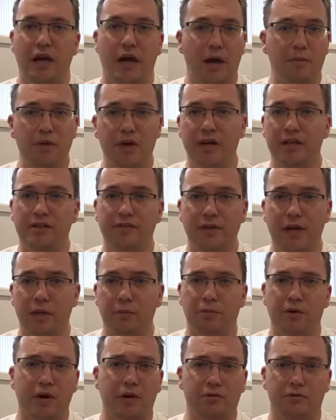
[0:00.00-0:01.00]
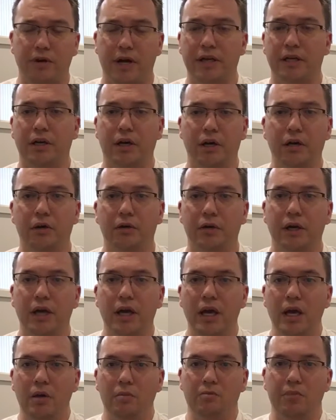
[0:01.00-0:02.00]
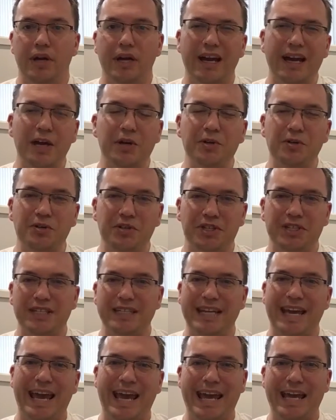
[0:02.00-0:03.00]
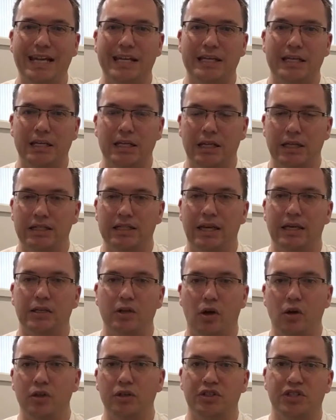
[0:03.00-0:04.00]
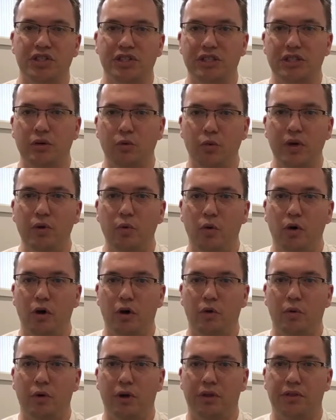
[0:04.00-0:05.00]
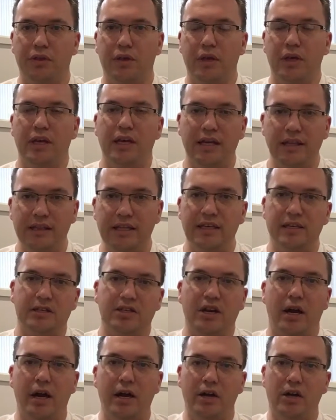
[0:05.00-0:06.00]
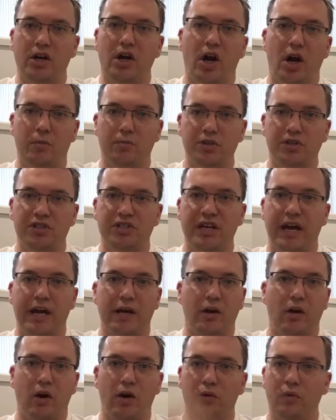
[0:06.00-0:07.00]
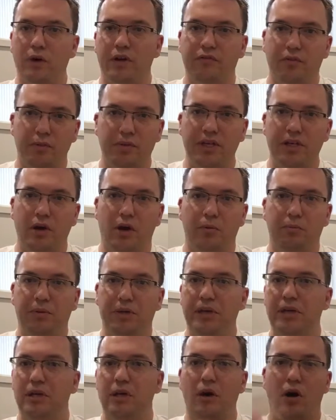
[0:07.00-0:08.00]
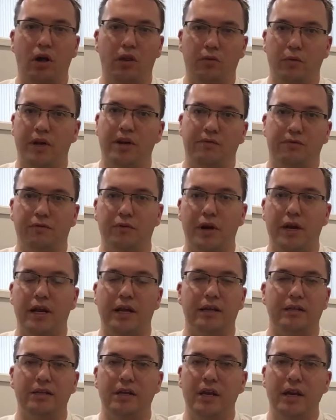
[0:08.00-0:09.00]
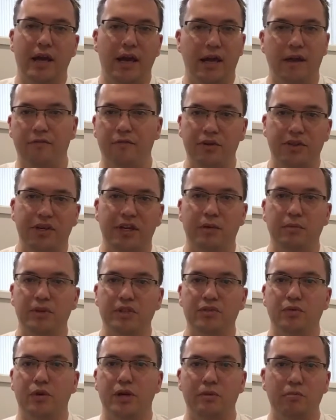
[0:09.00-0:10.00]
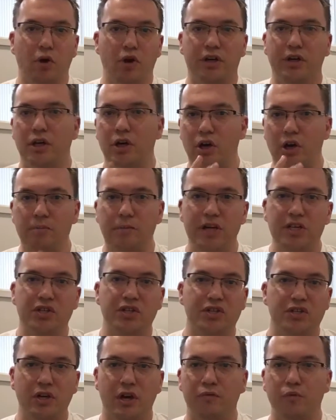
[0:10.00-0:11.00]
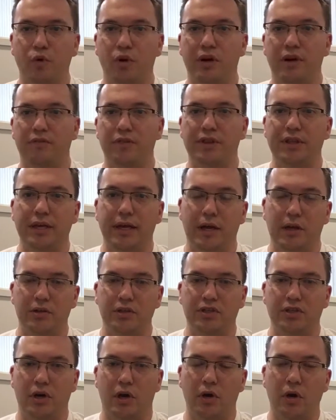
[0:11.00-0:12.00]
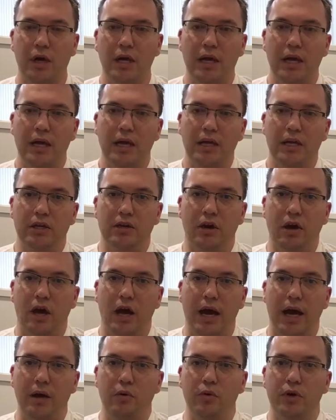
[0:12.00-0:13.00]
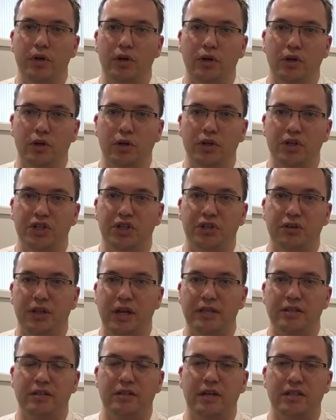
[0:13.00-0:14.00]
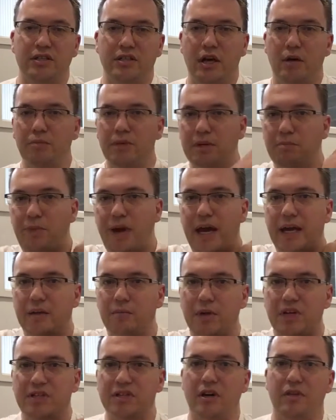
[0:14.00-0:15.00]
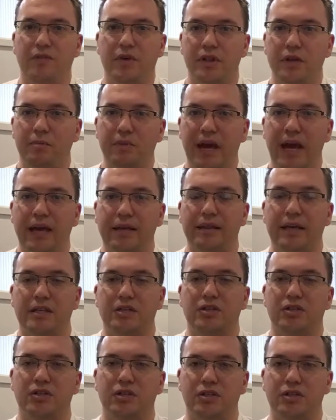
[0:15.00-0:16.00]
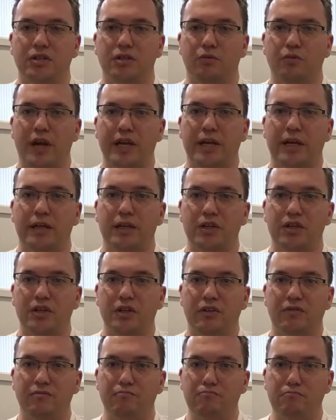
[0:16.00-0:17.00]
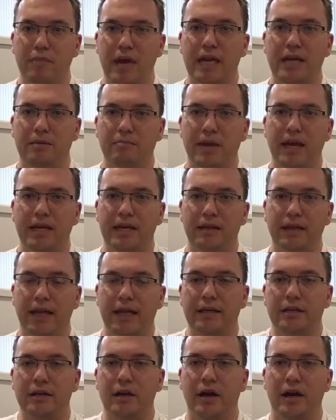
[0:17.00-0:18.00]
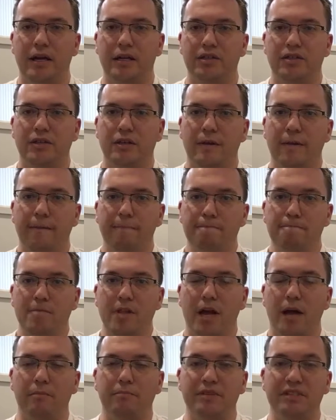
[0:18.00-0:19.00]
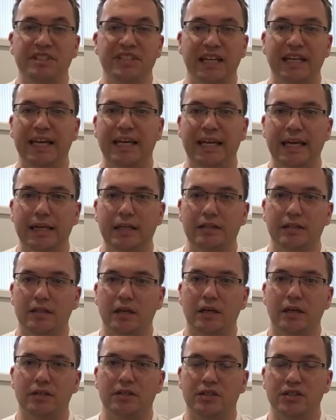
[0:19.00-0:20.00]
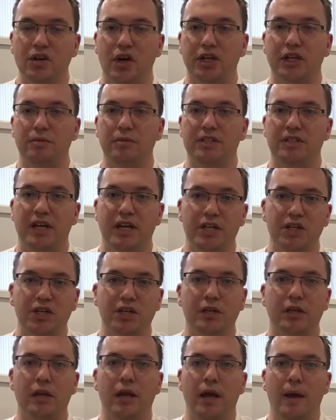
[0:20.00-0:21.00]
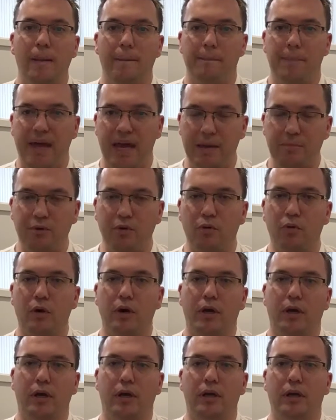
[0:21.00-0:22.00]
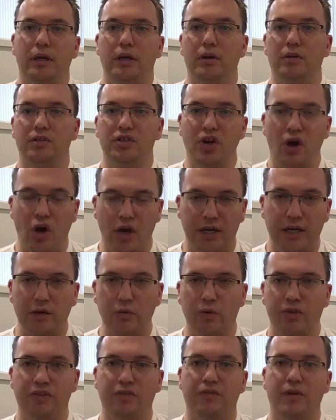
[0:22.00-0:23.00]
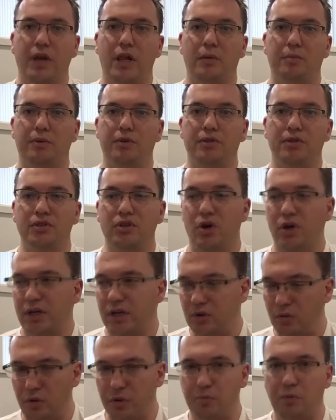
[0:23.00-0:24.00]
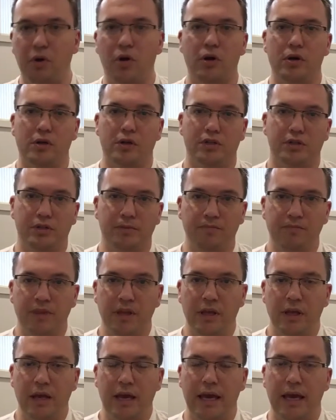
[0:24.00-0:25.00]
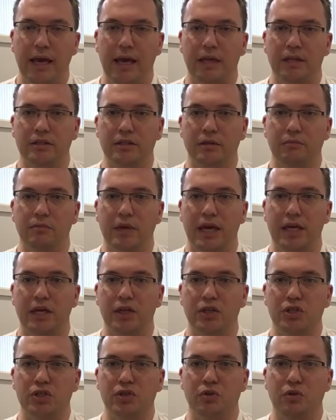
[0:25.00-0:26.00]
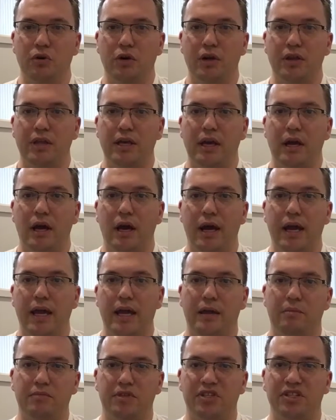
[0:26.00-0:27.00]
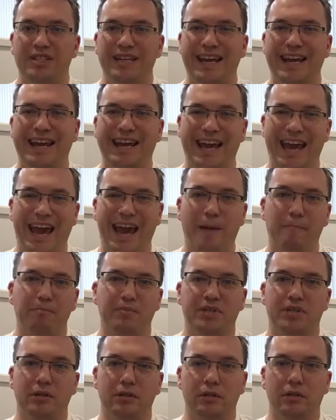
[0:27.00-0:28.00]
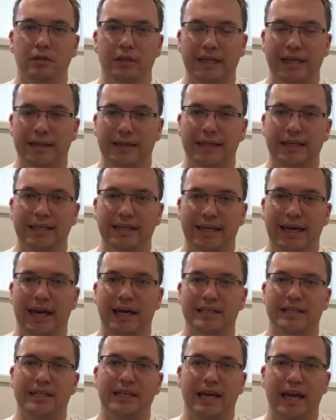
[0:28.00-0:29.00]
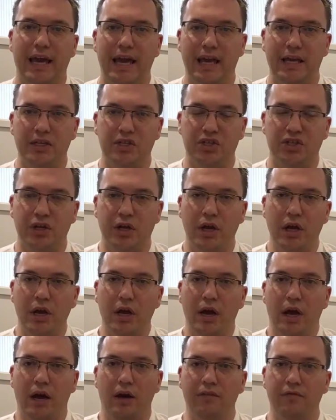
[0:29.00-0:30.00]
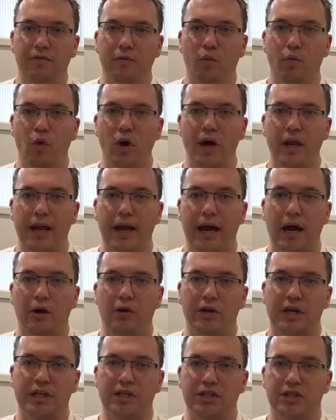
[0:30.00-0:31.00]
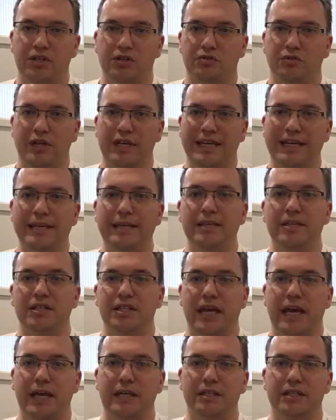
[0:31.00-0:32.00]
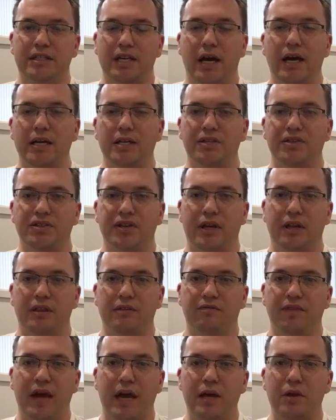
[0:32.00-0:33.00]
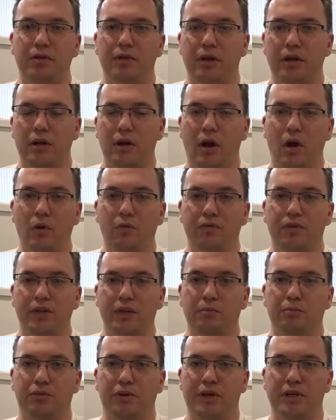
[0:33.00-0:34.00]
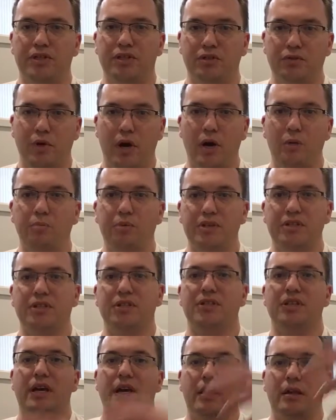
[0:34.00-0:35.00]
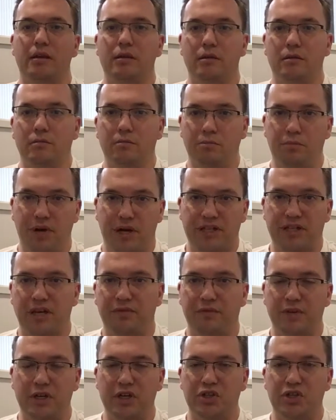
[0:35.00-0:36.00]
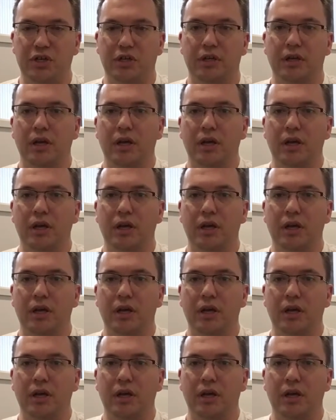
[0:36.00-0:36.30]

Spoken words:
I'm not a developer, I don't write code, but I understand the technologies that we work with in the entire commerce stack, all the way from ERP, all the way to front end, and everything in between, marketing automation software and everything else. So, I would urge you, that's not me patting myself on the back, that's just recognition of many, many late nights digging into documentation, paperwork, talking with developers, talking with partners, and making sure that I am staying absolutely at the cutting edge of what our industry is and does, and the value that it hopefully brings to our business, and by definition